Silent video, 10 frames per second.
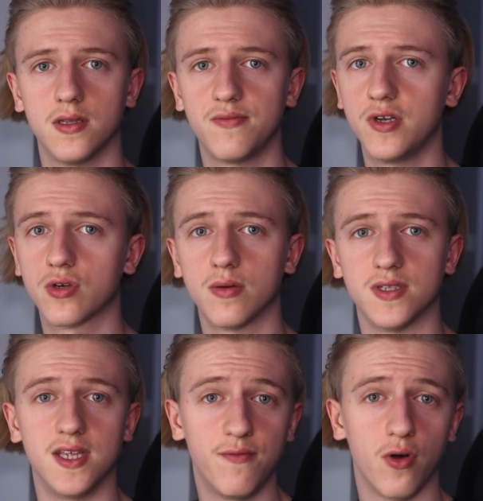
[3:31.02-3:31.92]
This feature
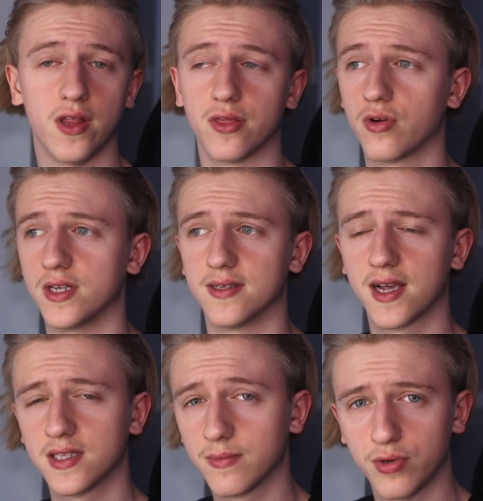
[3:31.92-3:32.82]
comes default at 30
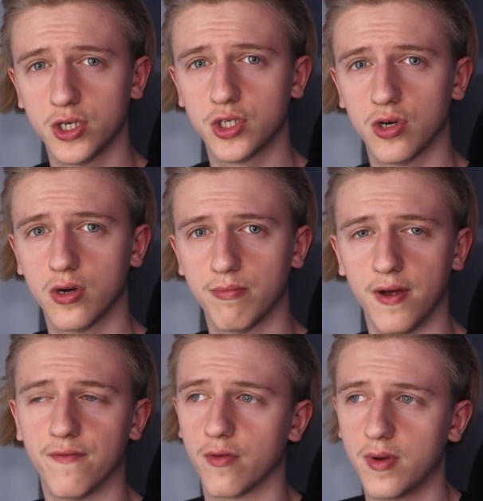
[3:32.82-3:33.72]
seconds, I'm pretty sure,
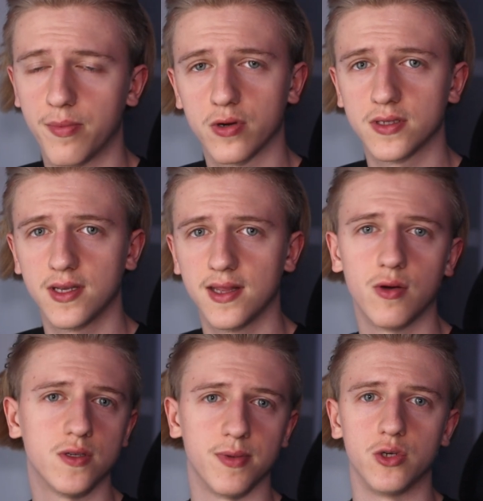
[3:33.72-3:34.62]
but for me personally,
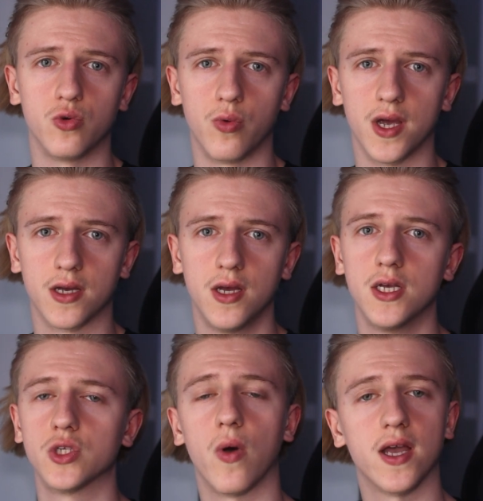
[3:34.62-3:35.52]
that was a bit too quick,
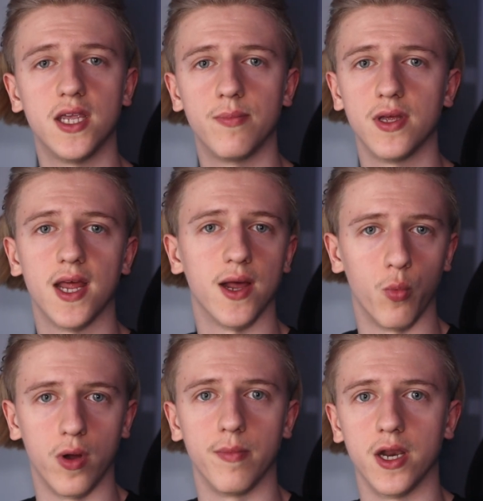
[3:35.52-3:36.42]
so I keep it
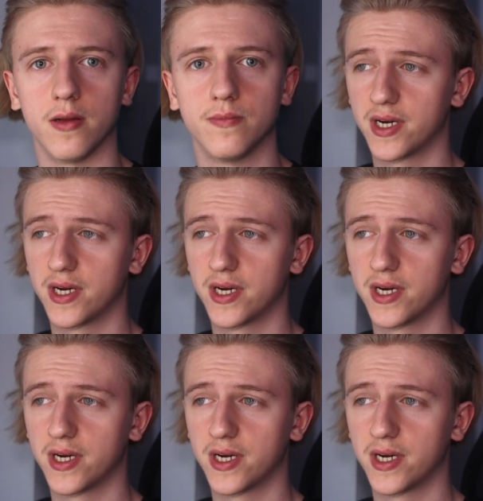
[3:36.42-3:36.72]
at 1 minute.